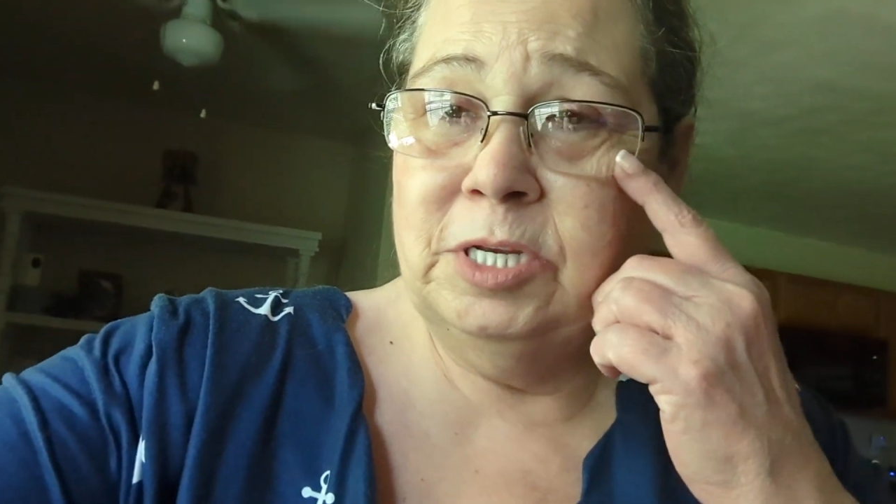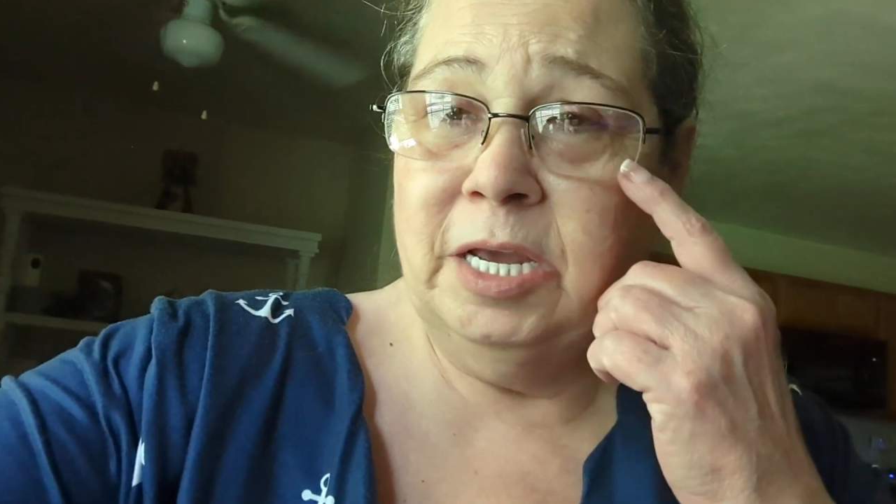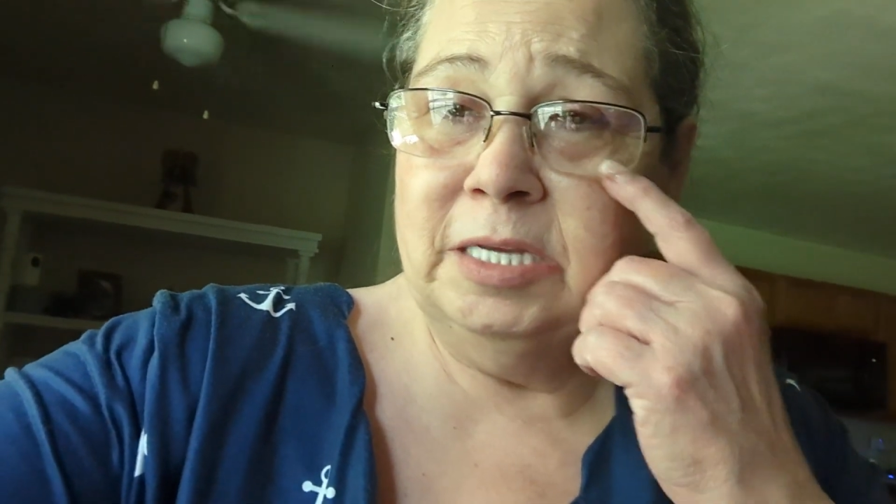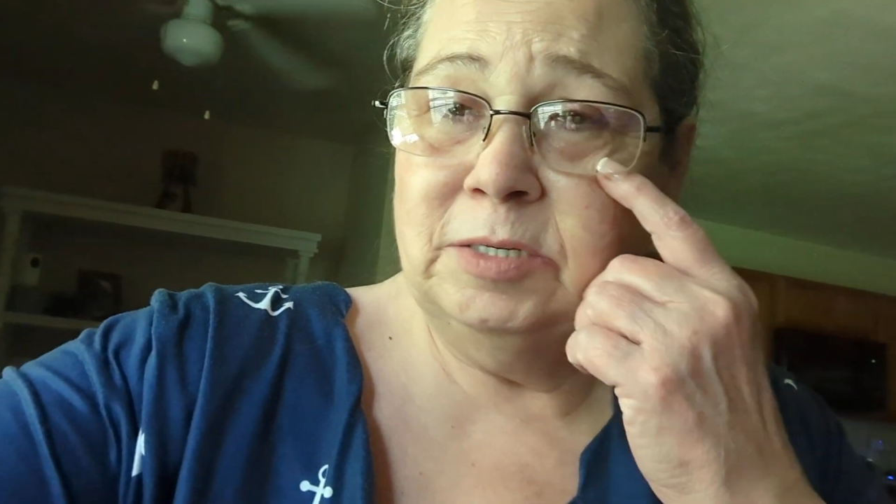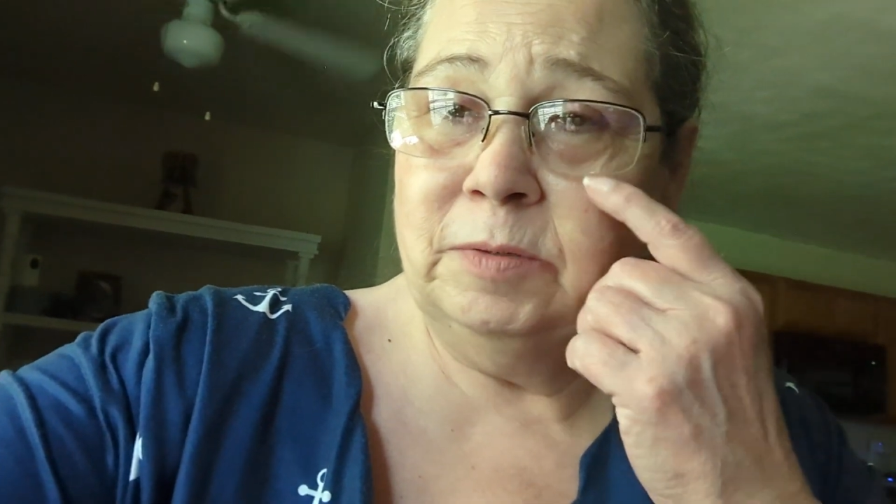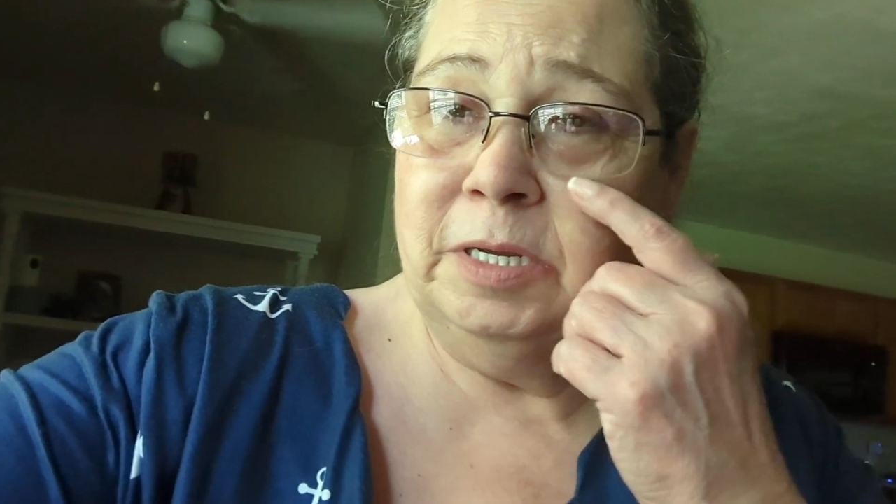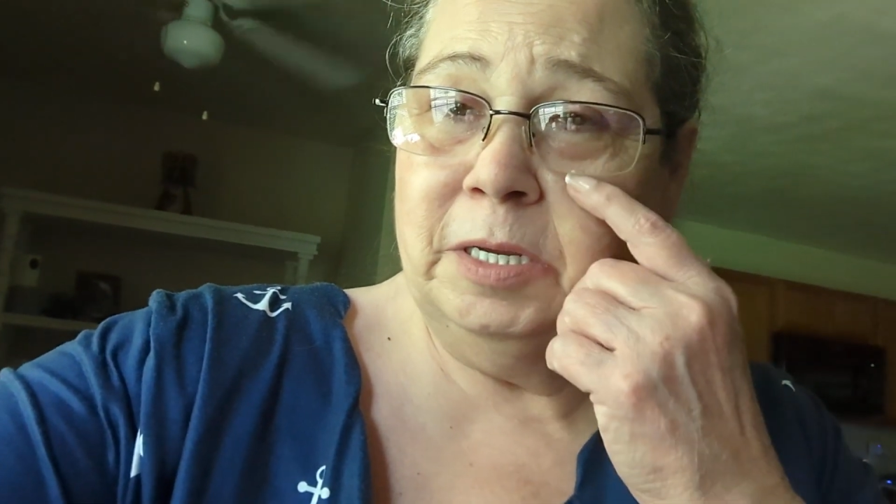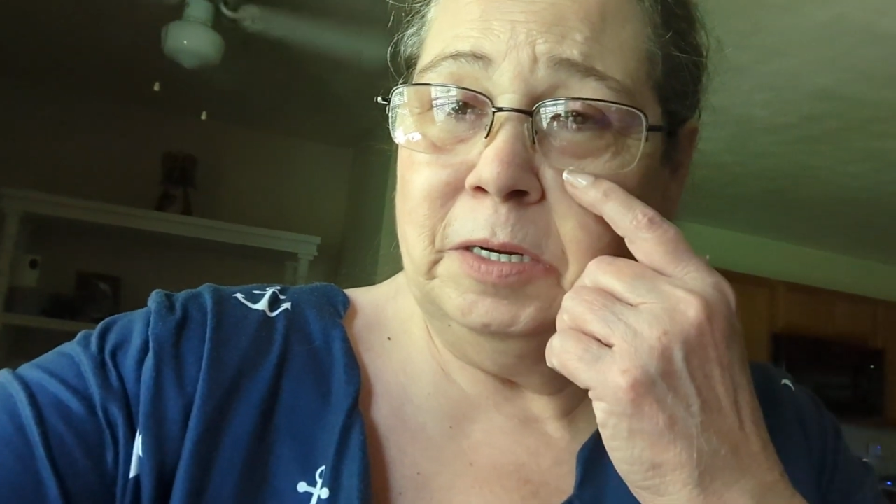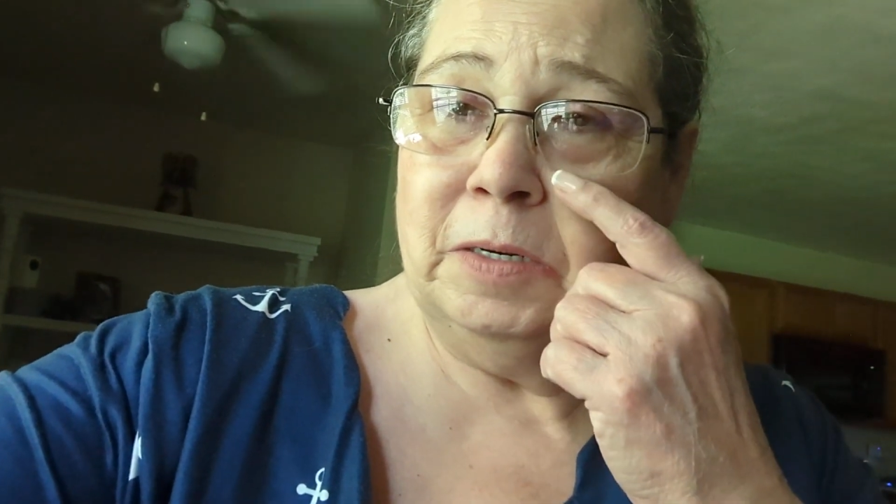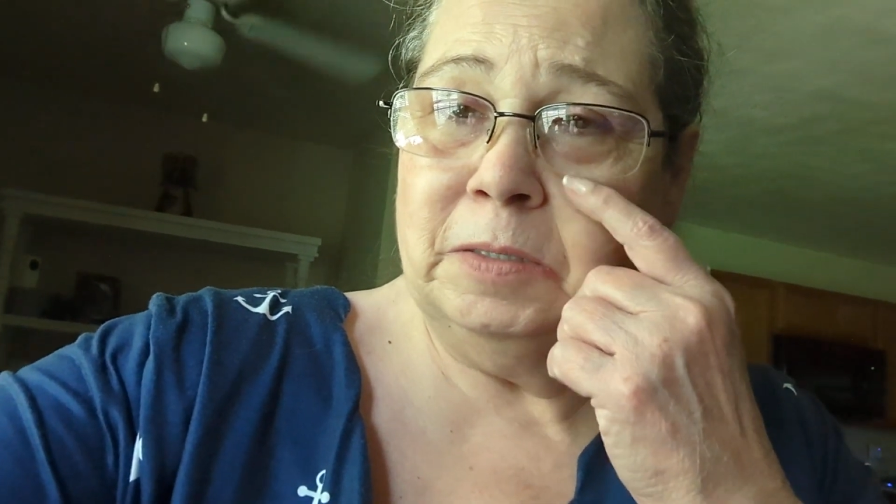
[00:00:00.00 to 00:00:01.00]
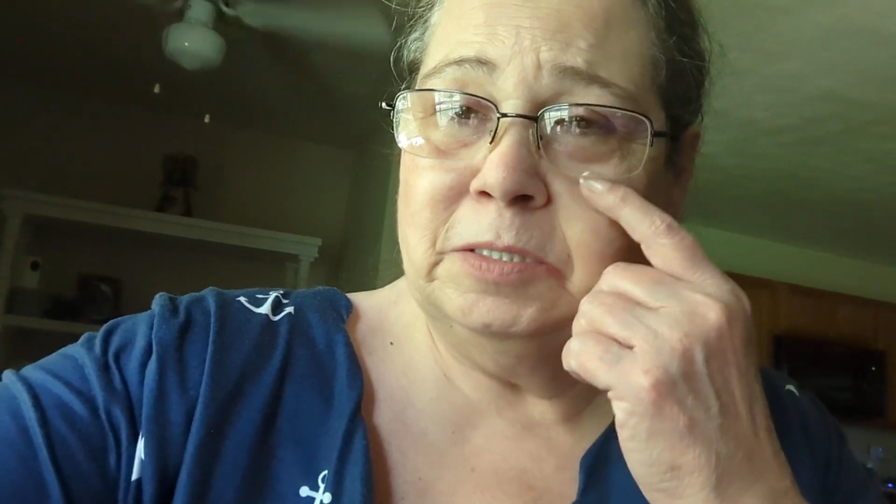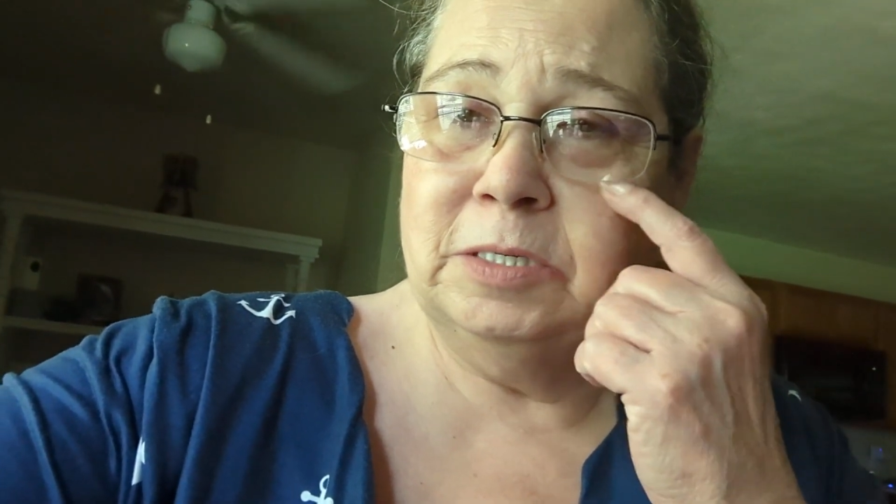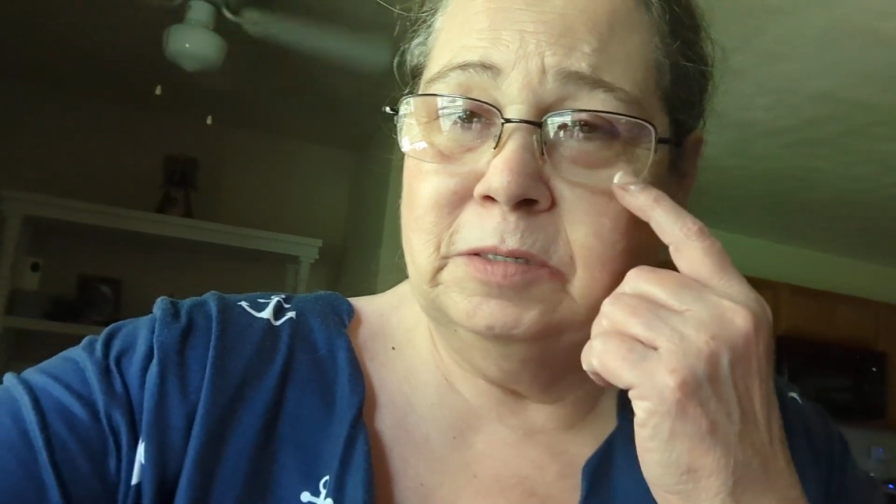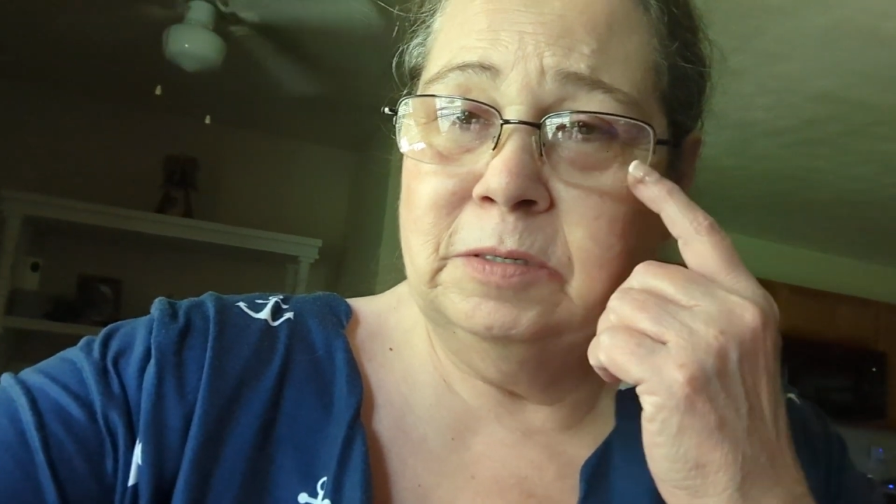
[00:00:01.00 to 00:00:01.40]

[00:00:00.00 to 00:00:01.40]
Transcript: hazel here to